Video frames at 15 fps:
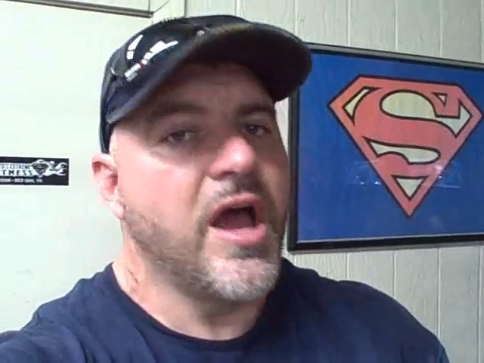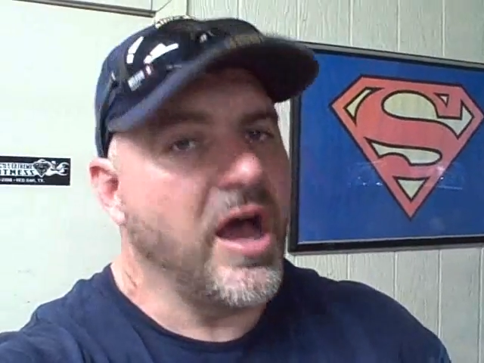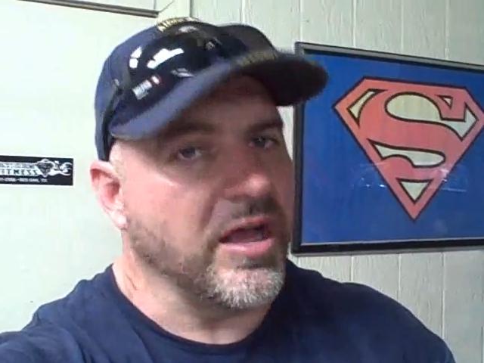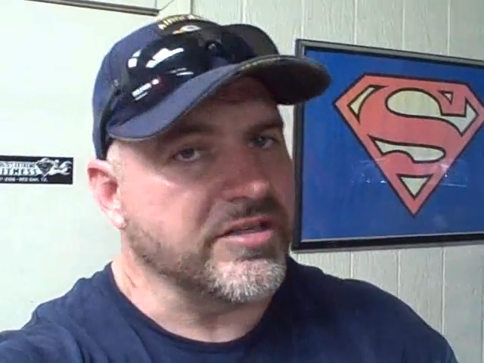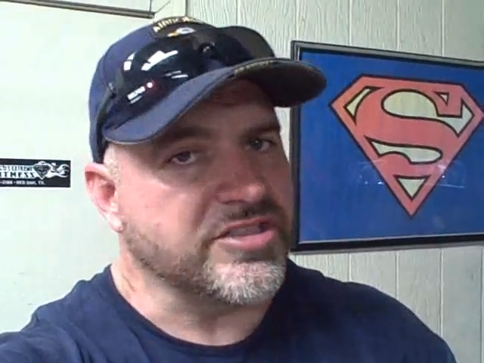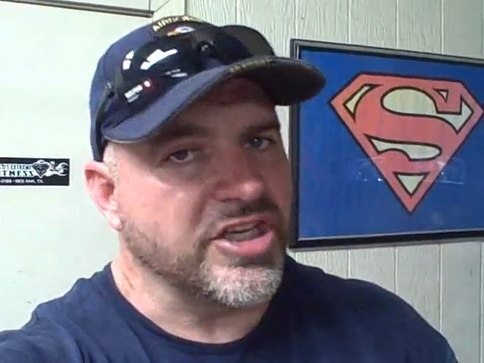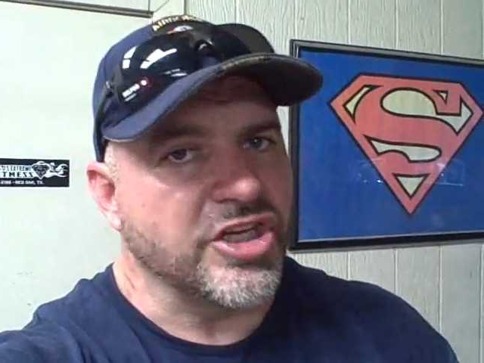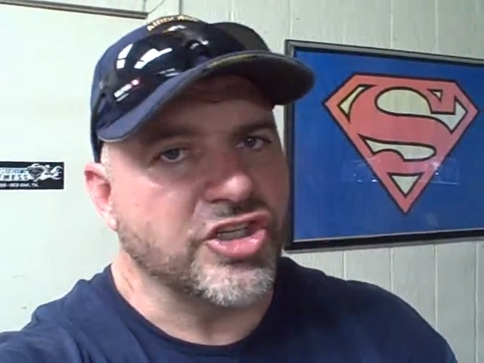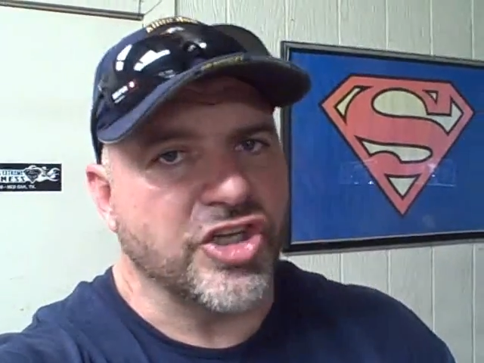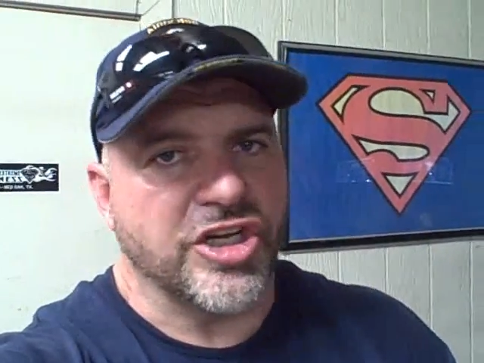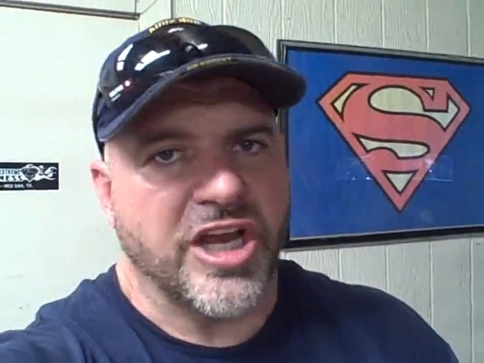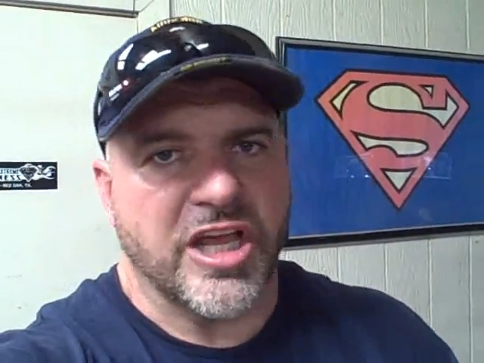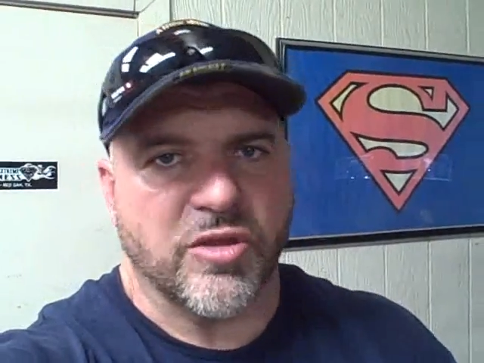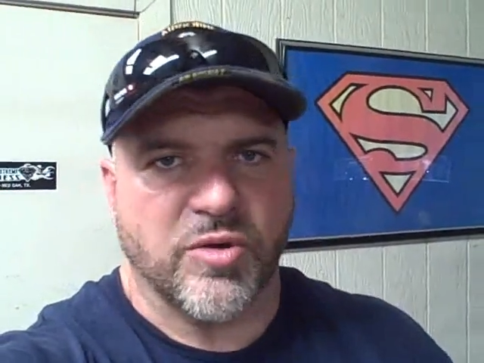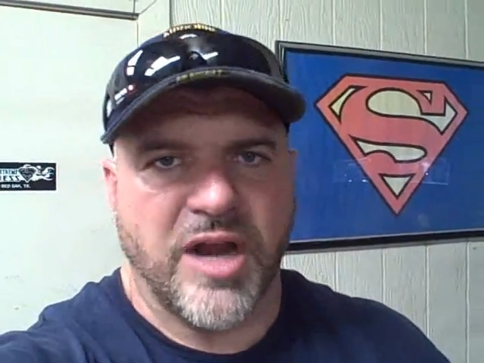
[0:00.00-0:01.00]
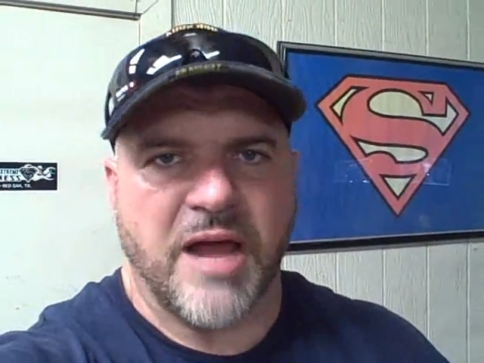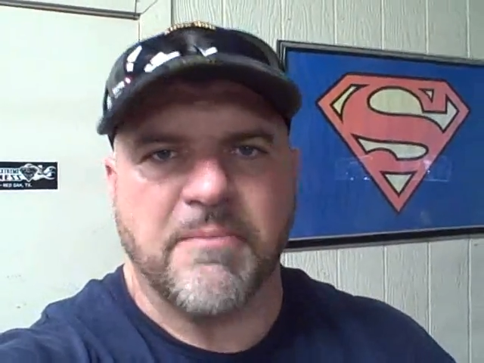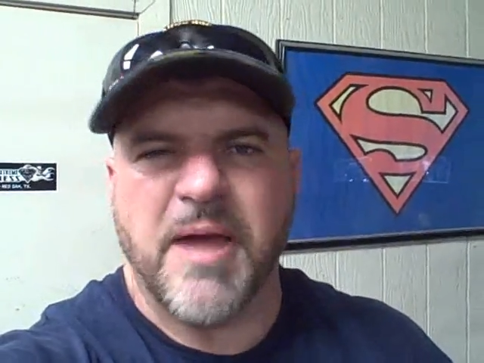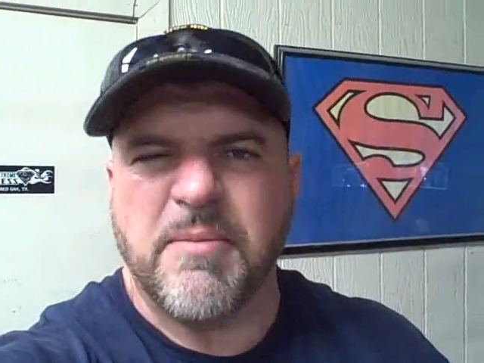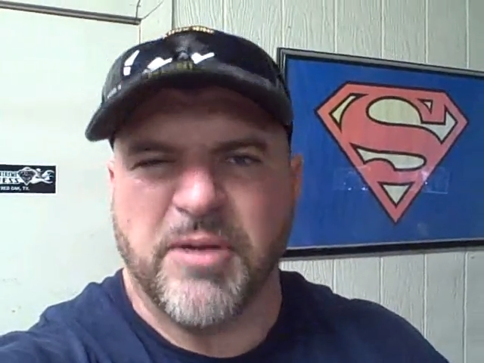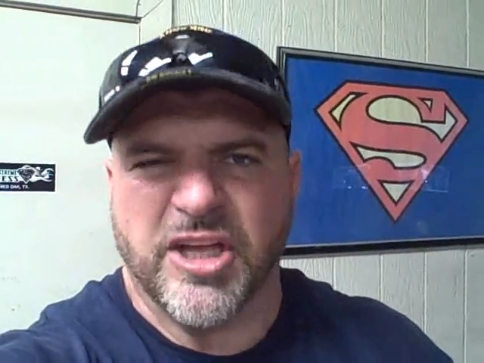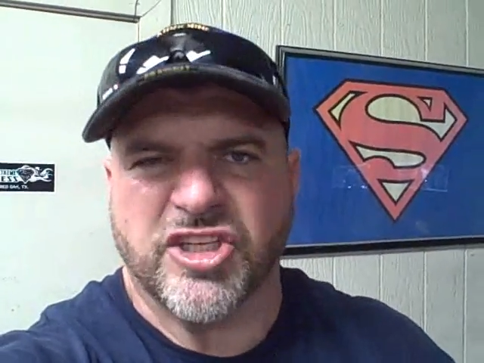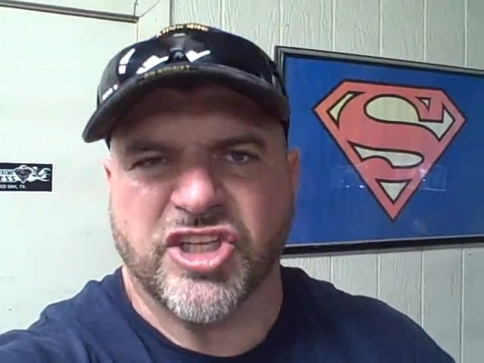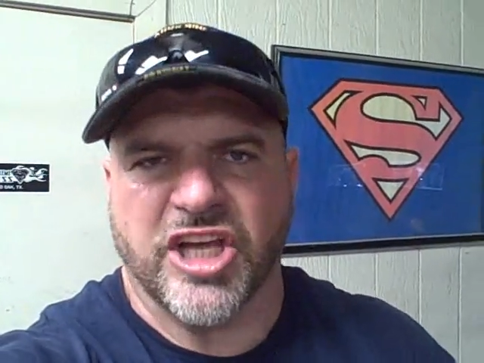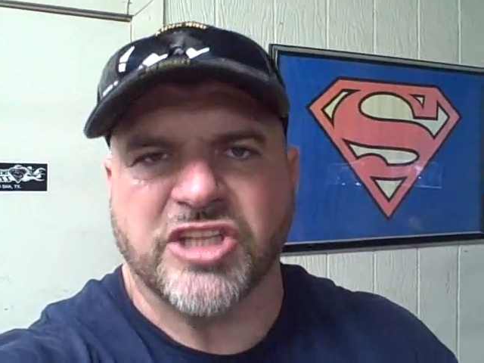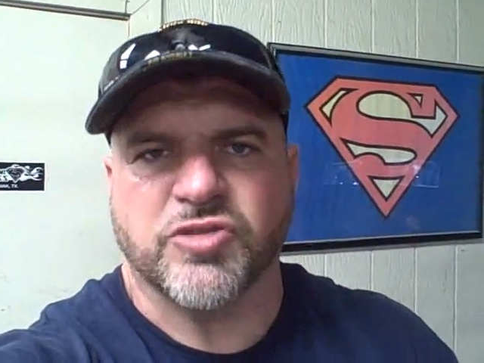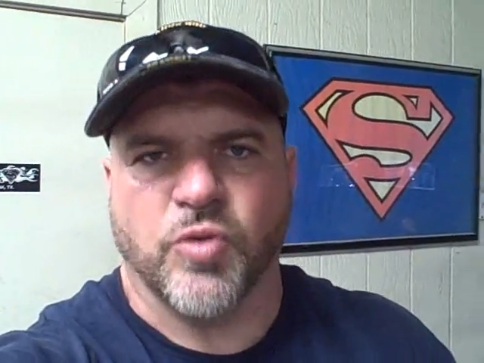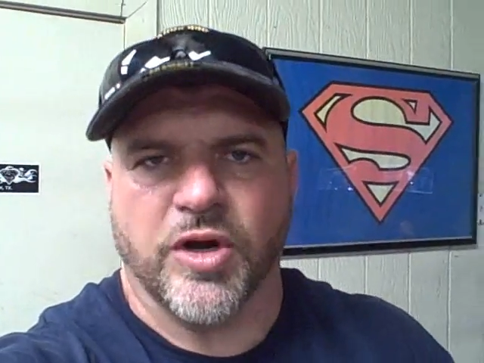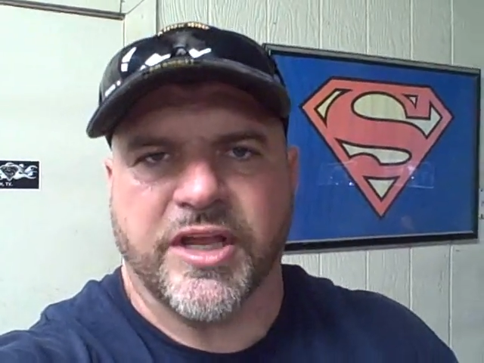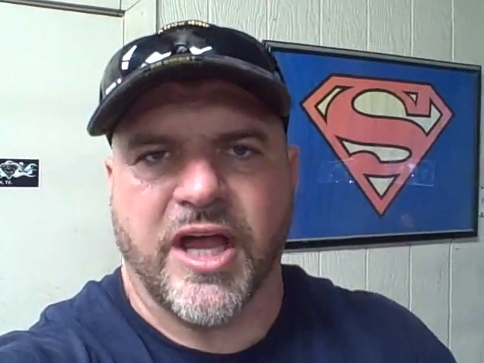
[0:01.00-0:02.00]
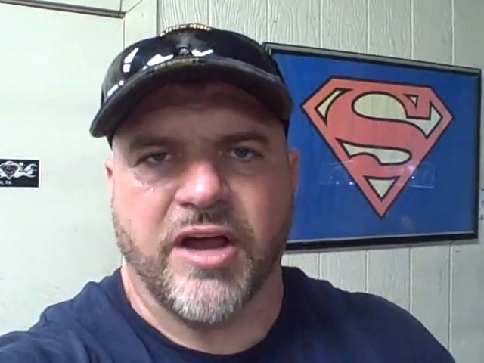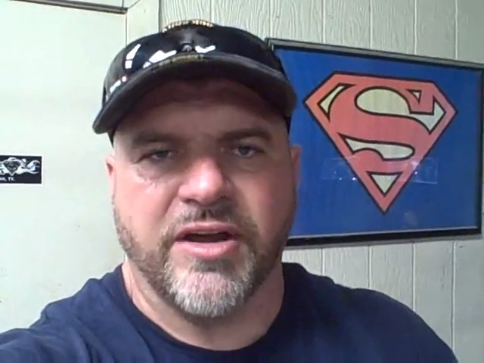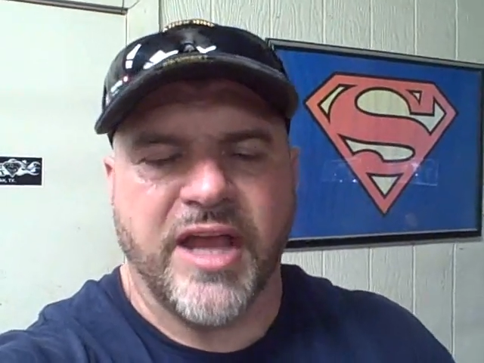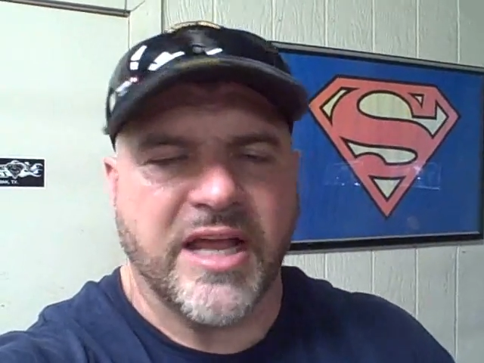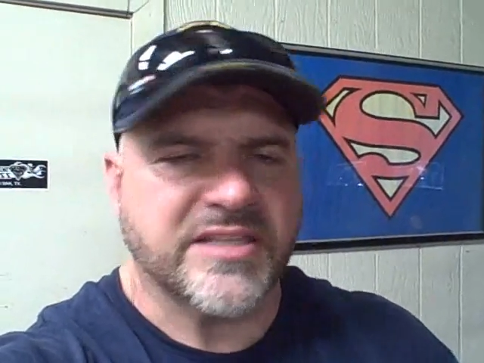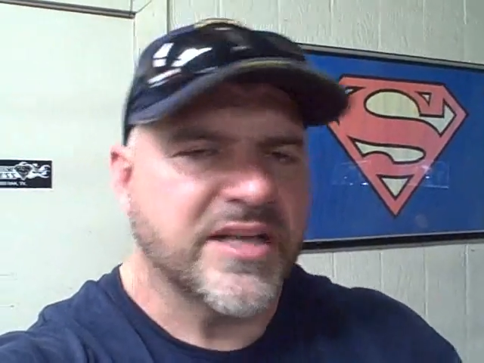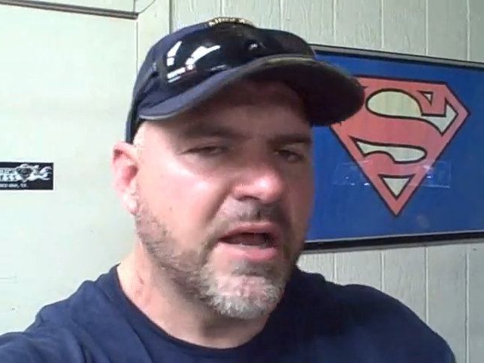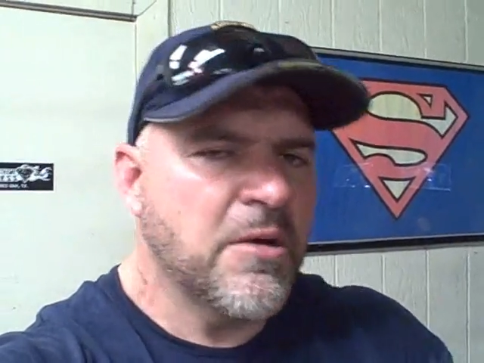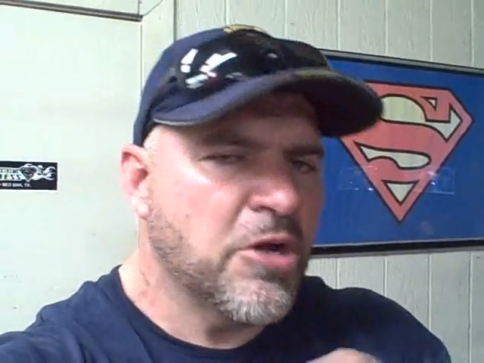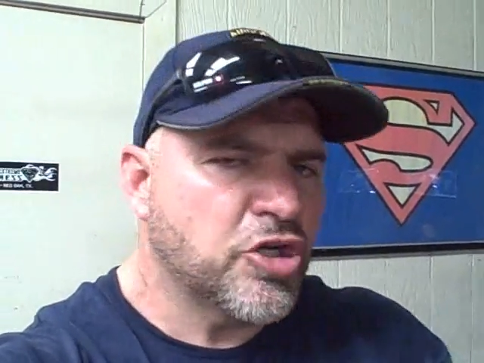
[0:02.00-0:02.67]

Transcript: I'll send you another one out, maybe a chest workout next.